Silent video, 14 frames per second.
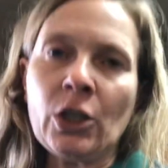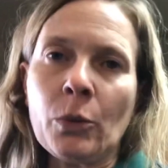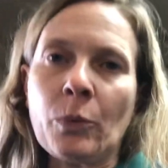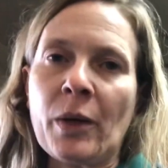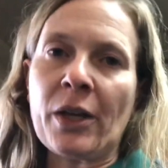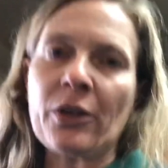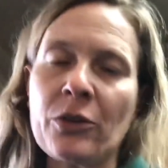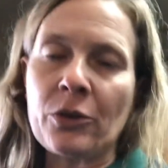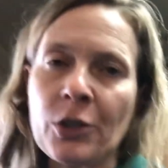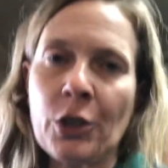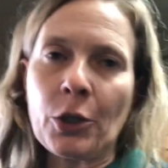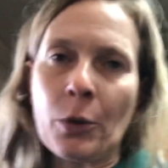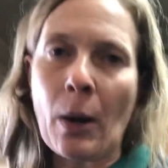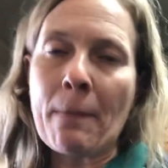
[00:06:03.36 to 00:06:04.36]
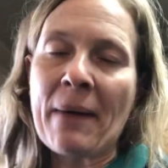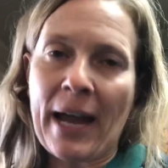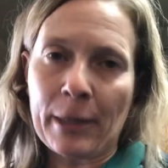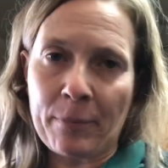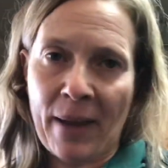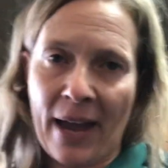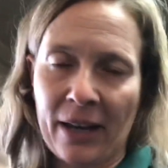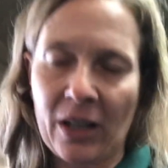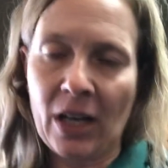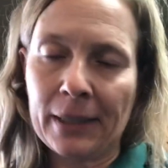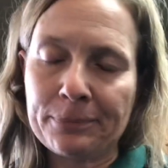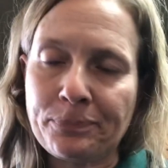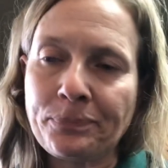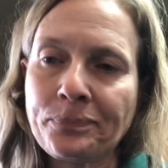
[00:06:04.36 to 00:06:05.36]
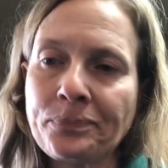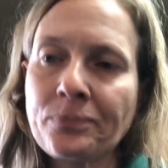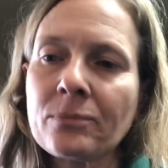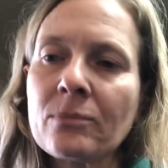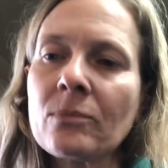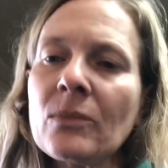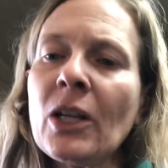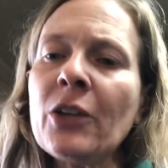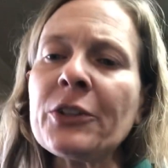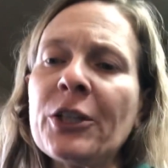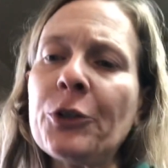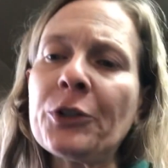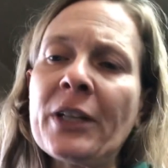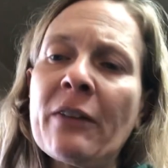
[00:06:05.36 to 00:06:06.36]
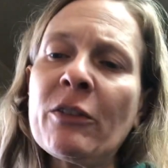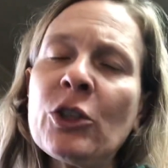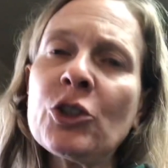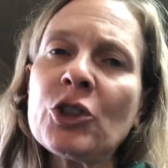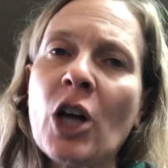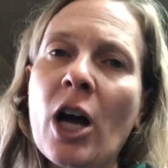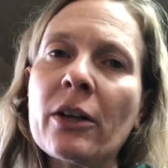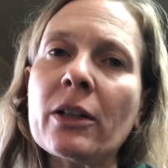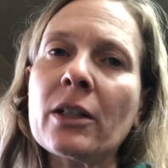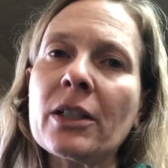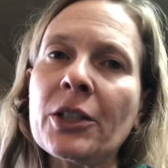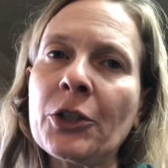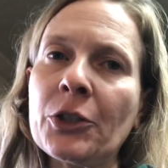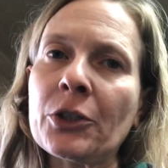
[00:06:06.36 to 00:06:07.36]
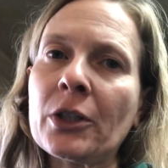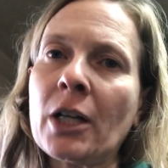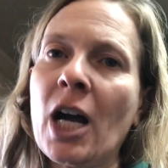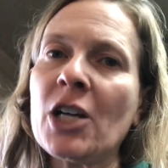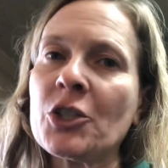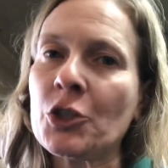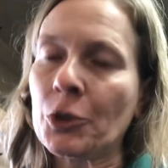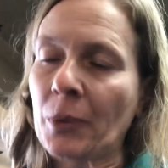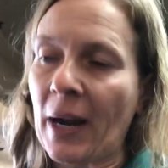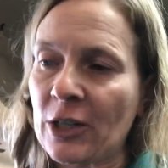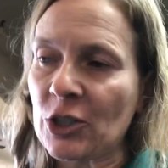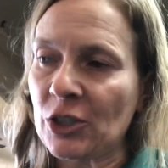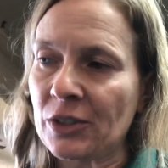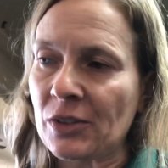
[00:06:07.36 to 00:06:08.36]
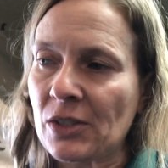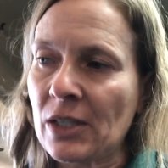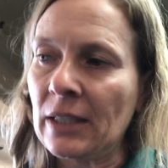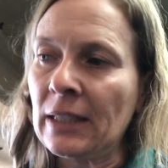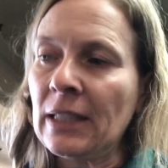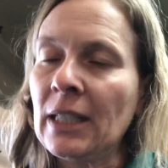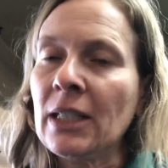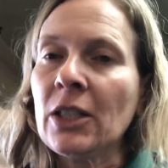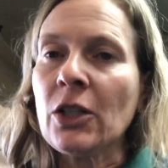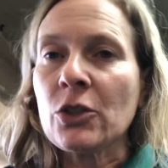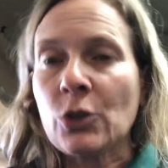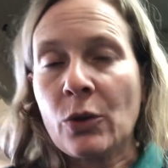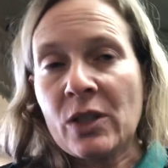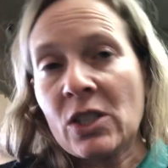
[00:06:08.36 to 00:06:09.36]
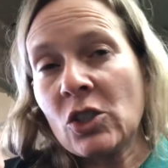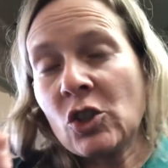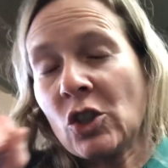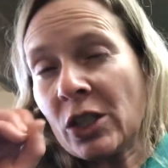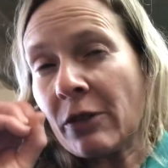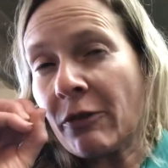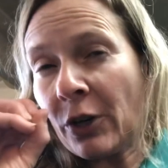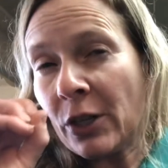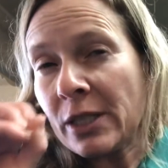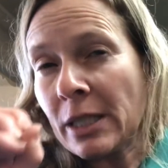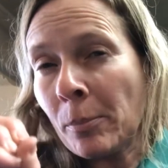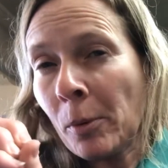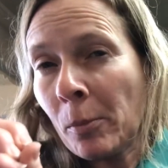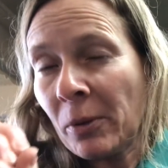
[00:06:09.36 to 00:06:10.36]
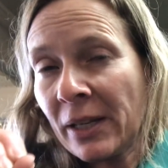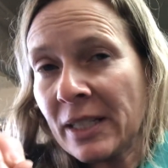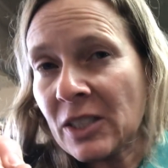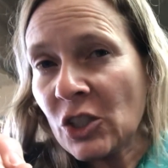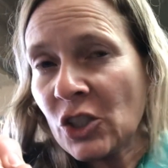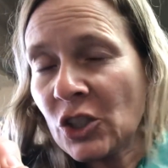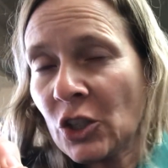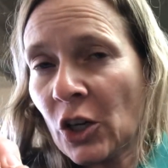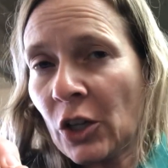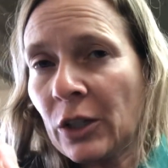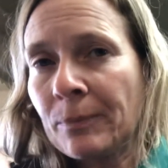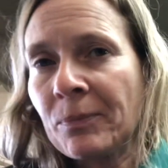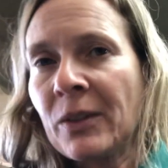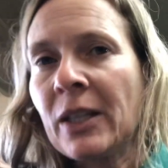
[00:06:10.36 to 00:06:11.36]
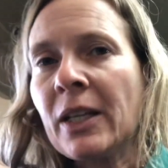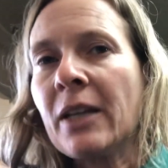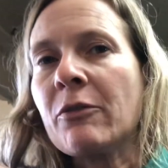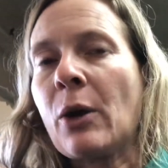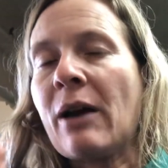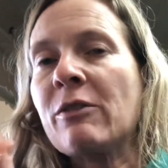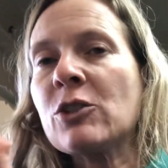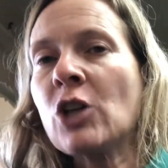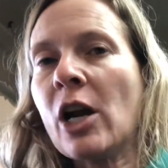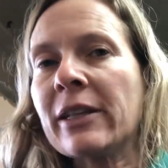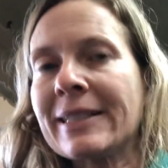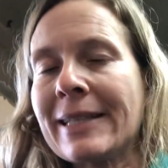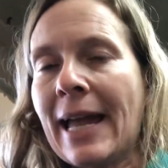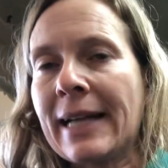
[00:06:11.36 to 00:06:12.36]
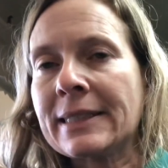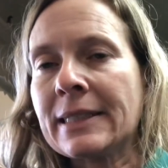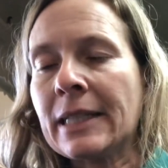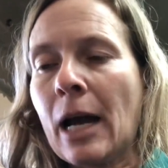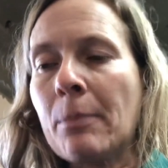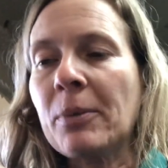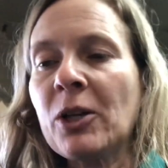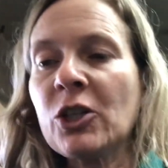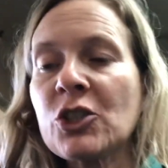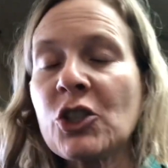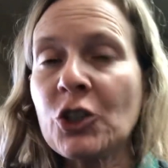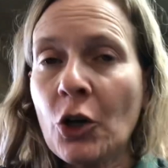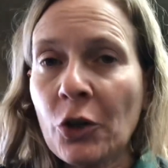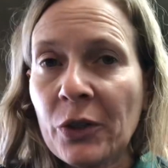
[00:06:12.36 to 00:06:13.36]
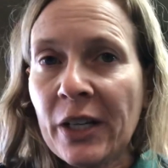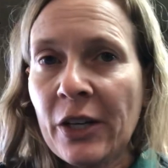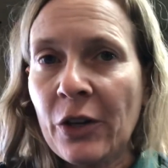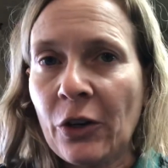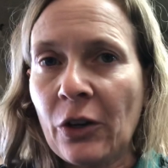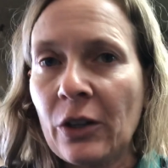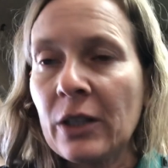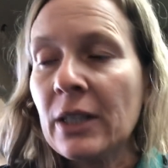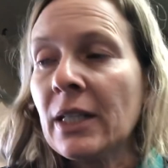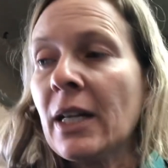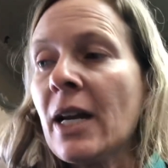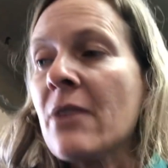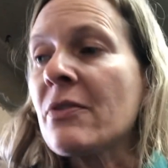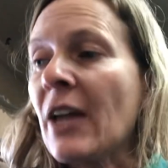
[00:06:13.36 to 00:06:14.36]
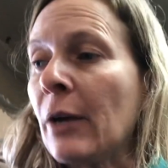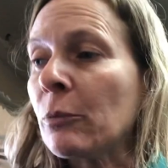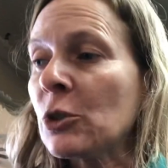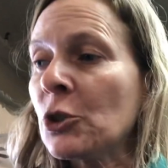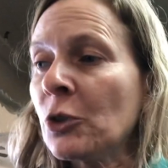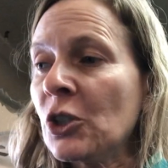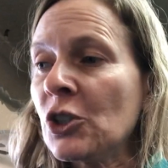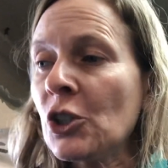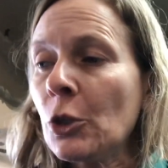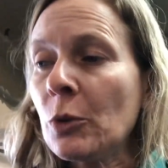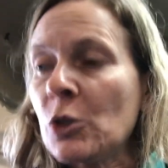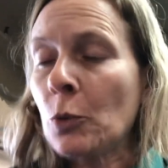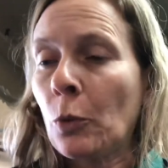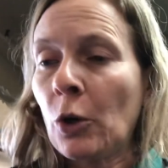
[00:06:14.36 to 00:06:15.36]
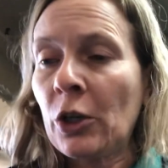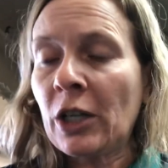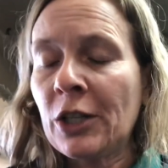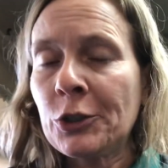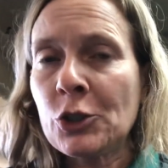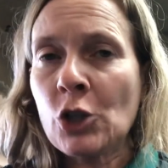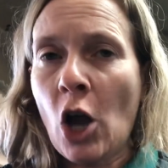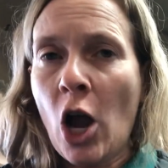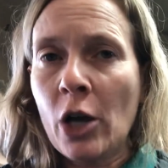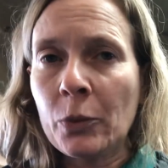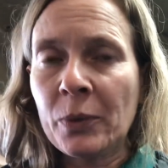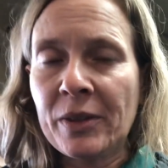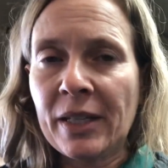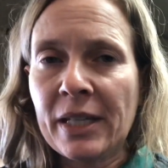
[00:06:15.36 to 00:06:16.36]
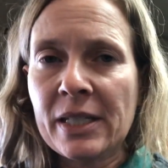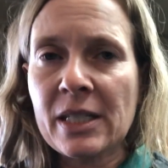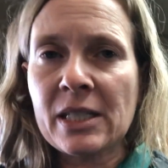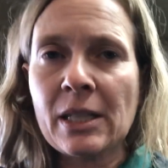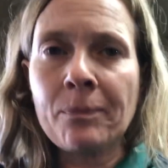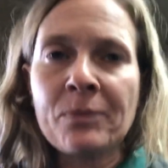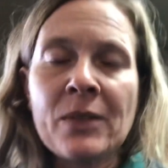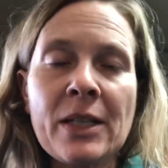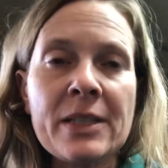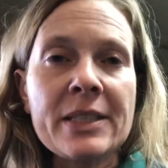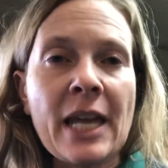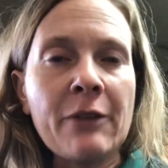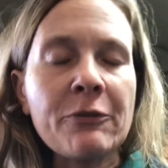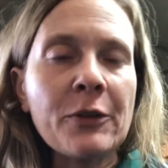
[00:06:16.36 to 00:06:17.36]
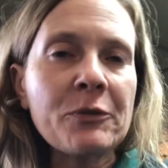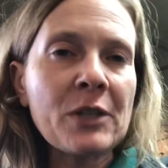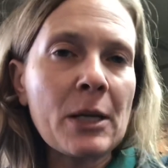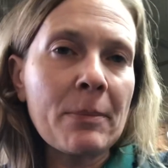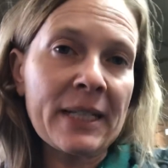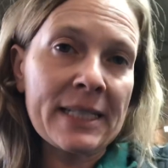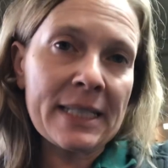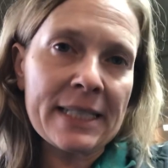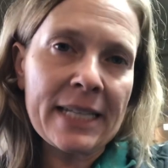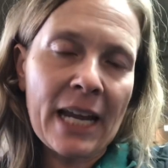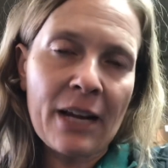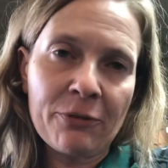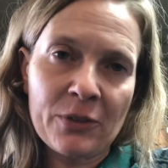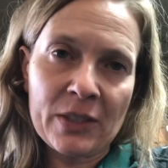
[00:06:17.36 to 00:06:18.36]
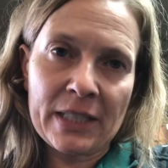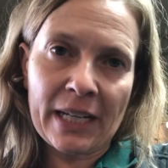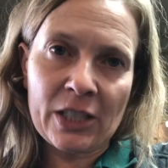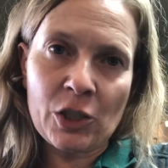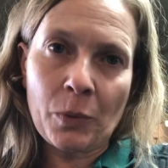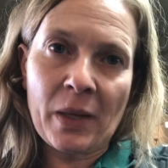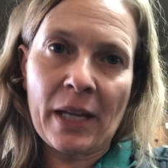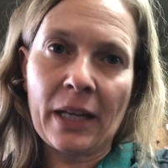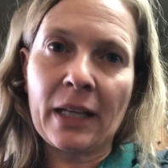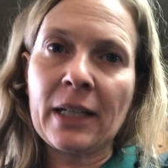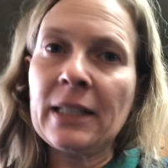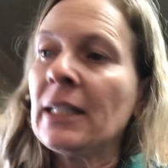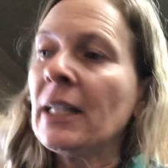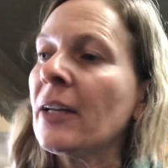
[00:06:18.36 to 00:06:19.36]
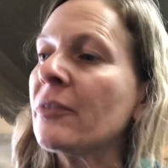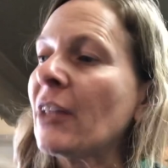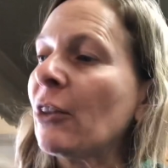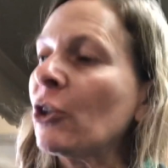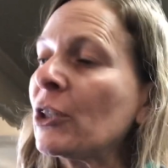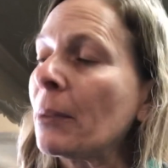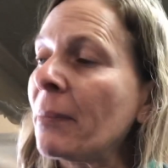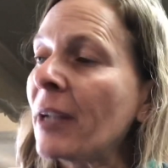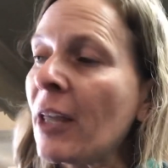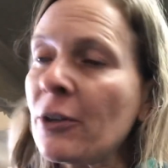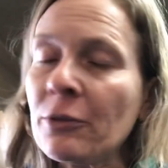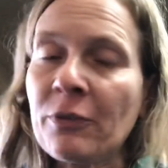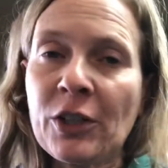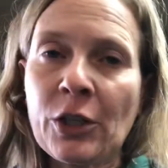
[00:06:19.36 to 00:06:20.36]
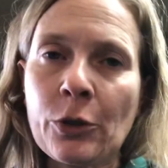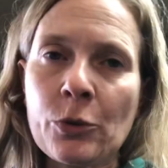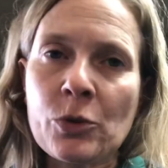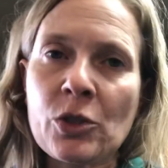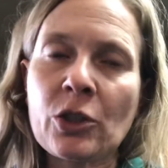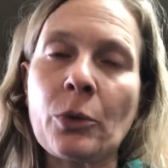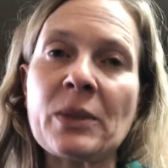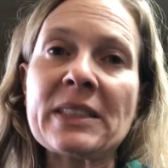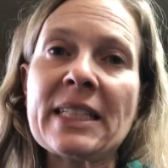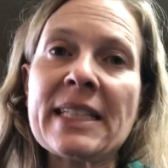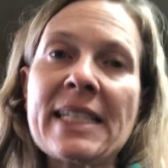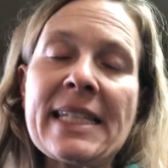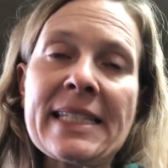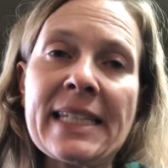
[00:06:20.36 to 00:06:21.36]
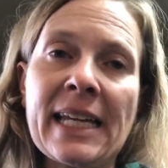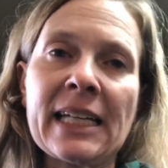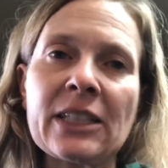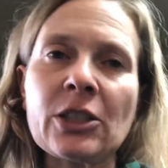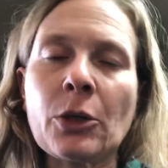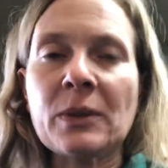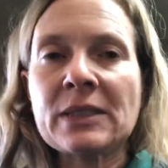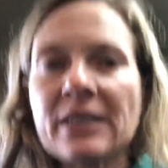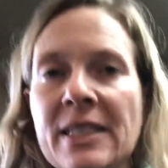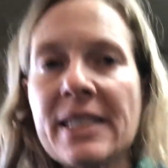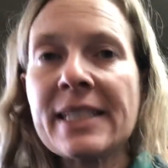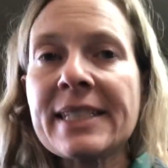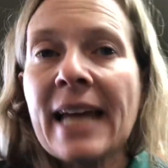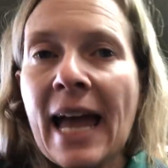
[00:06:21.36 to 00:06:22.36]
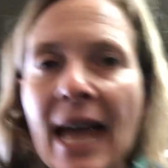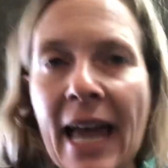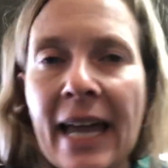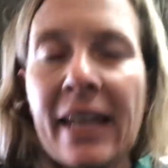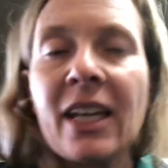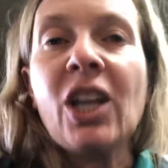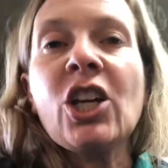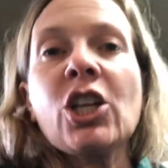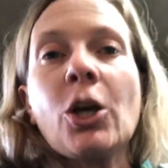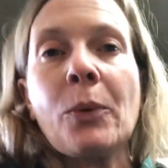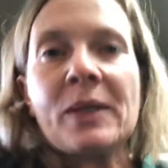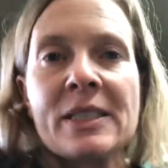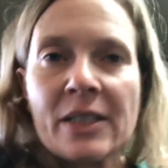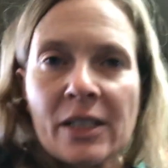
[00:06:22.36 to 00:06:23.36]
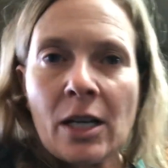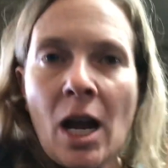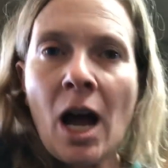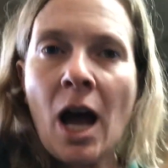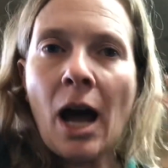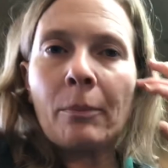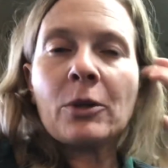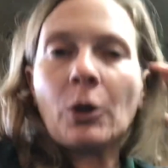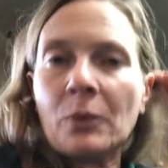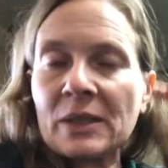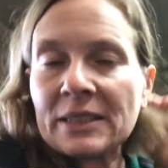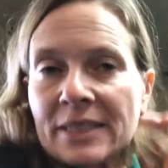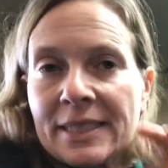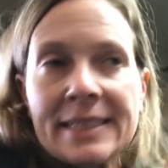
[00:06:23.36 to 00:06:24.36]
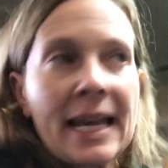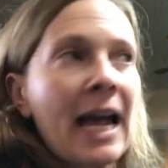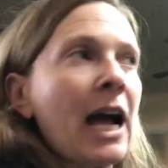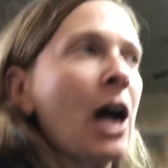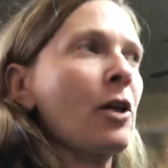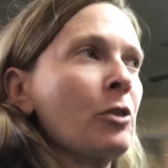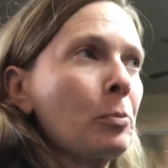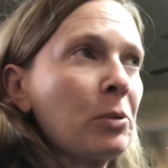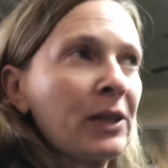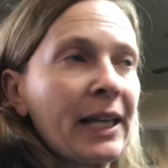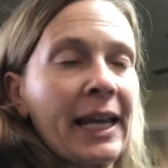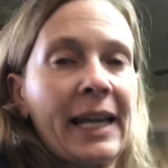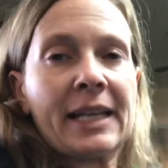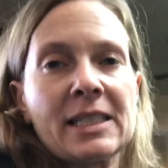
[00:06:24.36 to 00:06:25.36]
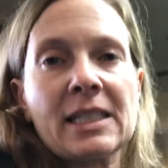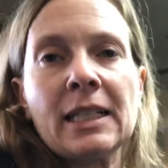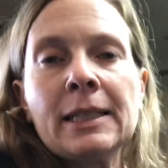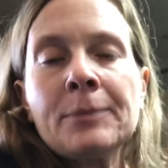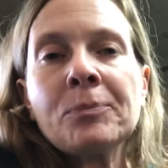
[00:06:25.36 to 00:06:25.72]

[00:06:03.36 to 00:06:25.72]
with you know a backpack on. Okay, you're giving your dog clear cut directions. So this is just a very simple place to start. If you have a dog that's acting up, start here. Then what you can do is work on your dog with this 10, 15 minutes a day for the next week. Then look at my other videos. Go into the sit, go into the stay, go into the come, go into the down, the place.